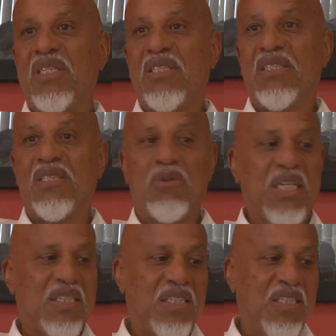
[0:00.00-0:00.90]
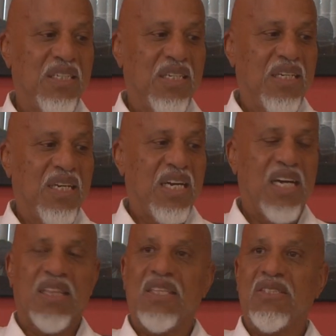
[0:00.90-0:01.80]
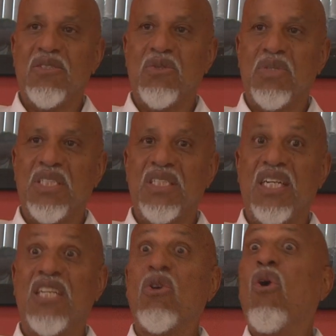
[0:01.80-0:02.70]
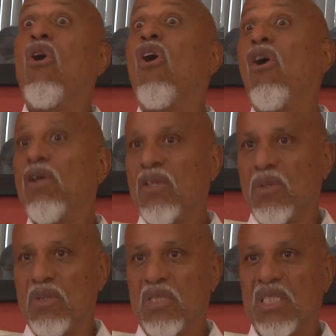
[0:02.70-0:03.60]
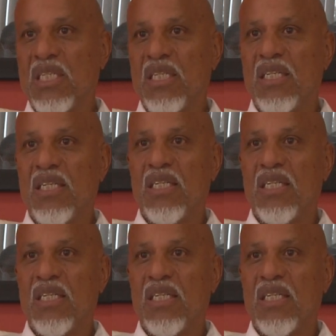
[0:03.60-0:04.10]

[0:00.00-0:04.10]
It's directed at the situation and all those